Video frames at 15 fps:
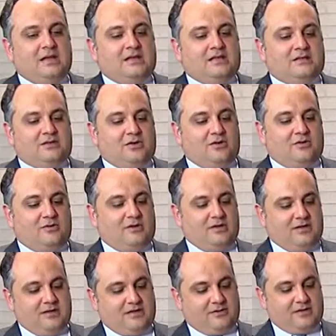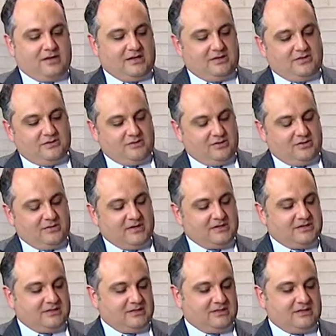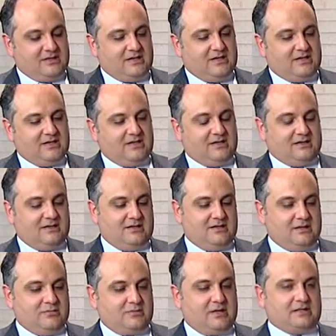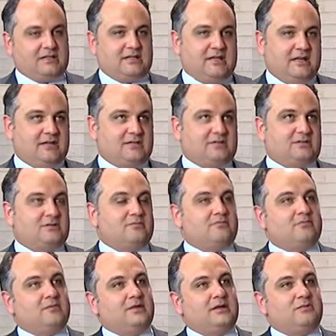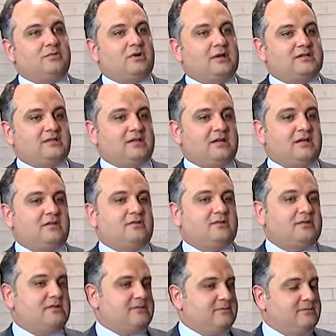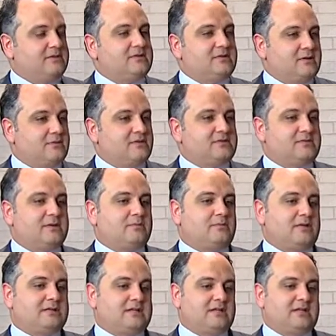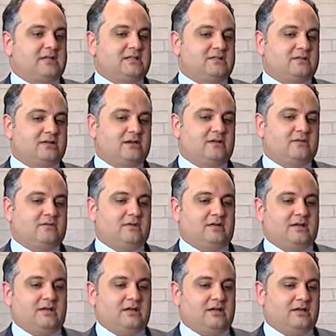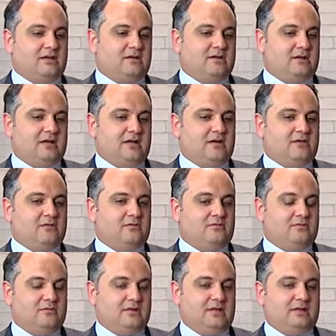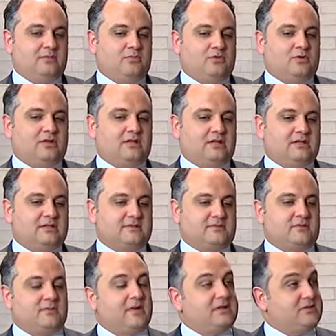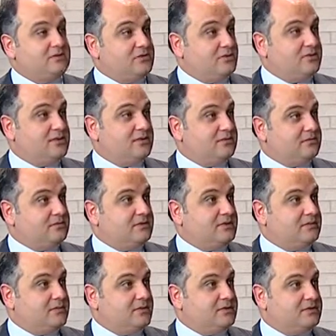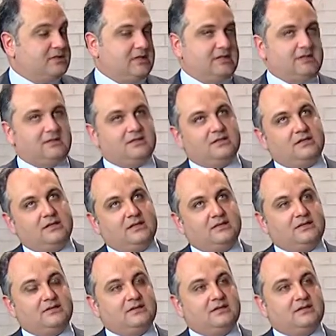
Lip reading: So, Greg, you mentioned prostate cancer and prostate health and some of the numbers about prostate cancer and how important it is for men to know their numbers and